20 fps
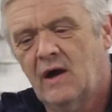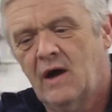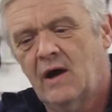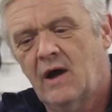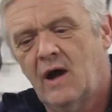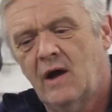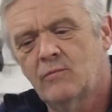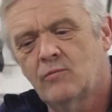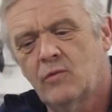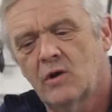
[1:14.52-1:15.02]

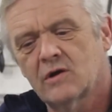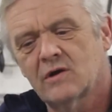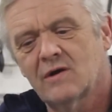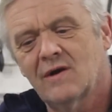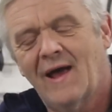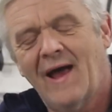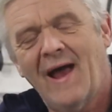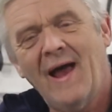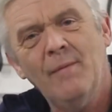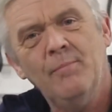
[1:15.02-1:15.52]
and what
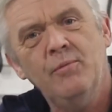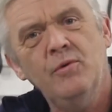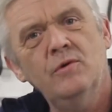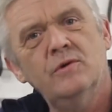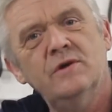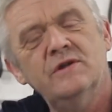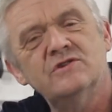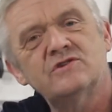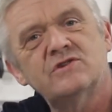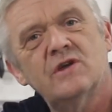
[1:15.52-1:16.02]
will
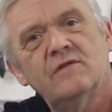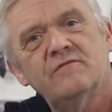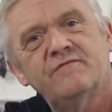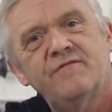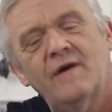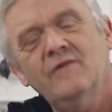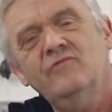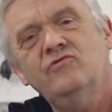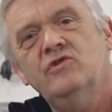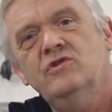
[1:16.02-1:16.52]
happen is they'll
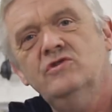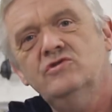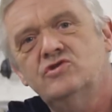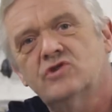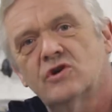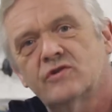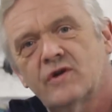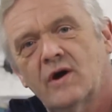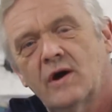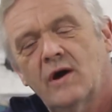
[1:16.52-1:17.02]
fight
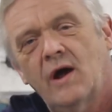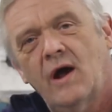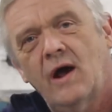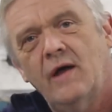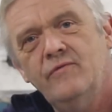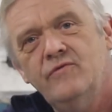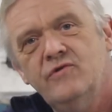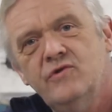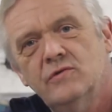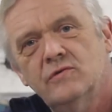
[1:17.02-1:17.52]
each other
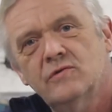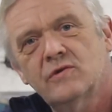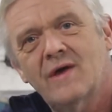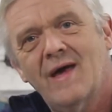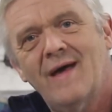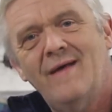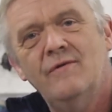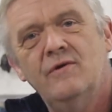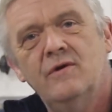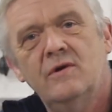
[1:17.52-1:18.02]
and you'll
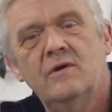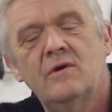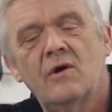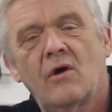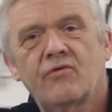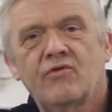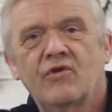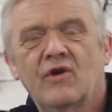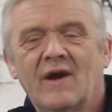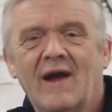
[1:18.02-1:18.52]
get
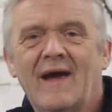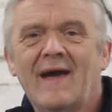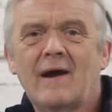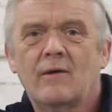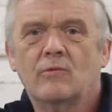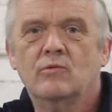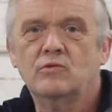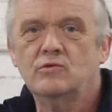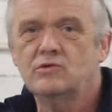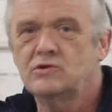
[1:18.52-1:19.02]
nothing
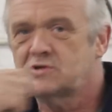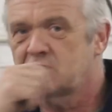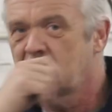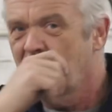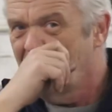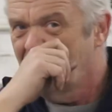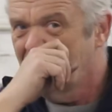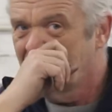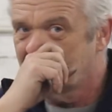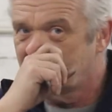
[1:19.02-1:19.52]
out.
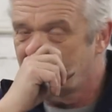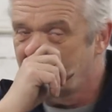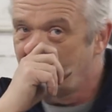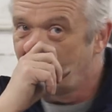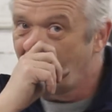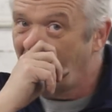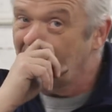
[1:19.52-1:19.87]
So you